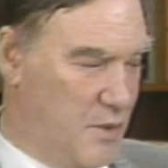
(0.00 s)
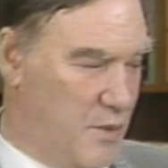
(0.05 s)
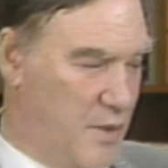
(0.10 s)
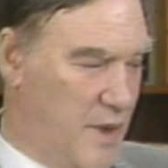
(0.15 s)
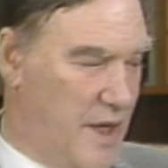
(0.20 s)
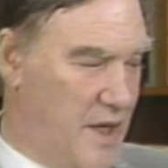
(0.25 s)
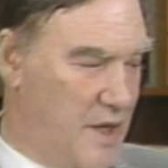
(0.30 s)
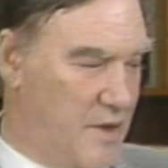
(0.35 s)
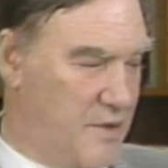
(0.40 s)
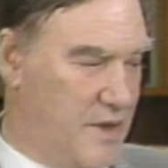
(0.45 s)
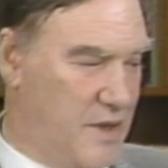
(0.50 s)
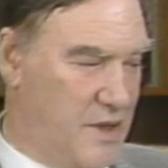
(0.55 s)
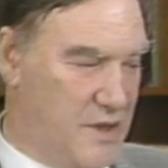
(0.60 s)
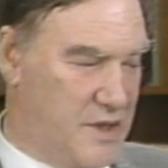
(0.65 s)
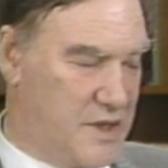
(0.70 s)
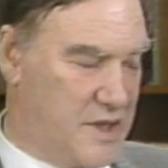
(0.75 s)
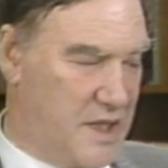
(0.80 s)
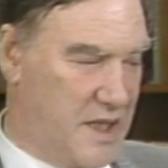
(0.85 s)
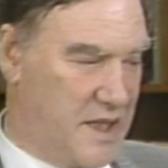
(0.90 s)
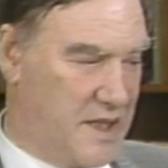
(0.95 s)
way of
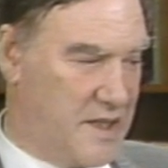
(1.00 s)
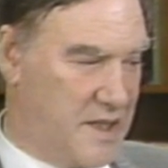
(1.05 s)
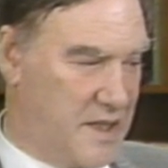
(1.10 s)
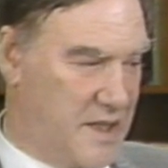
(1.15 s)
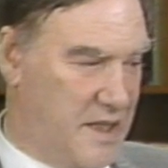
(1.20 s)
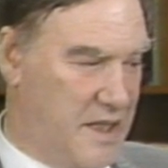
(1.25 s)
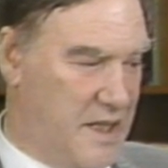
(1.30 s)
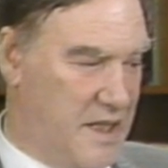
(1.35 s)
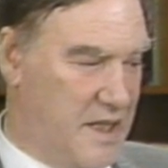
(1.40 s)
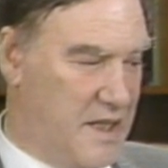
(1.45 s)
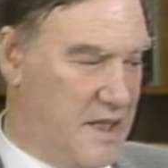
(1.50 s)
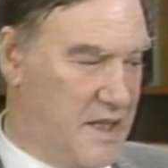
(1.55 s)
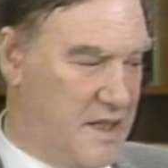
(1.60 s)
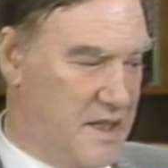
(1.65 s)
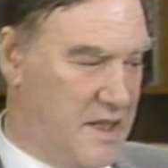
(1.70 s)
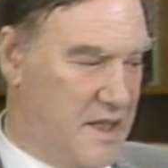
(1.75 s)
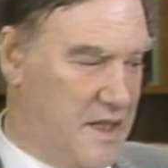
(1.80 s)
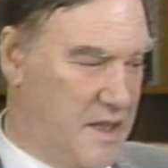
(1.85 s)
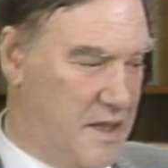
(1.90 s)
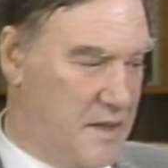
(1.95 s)
illustrating
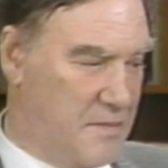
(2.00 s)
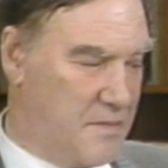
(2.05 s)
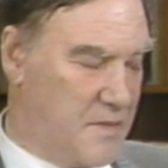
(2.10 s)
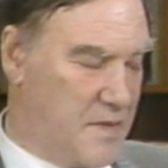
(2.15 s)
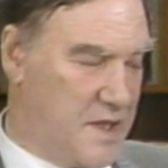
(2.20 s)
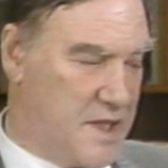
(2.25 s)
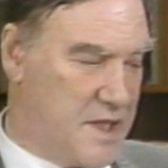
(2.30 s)
the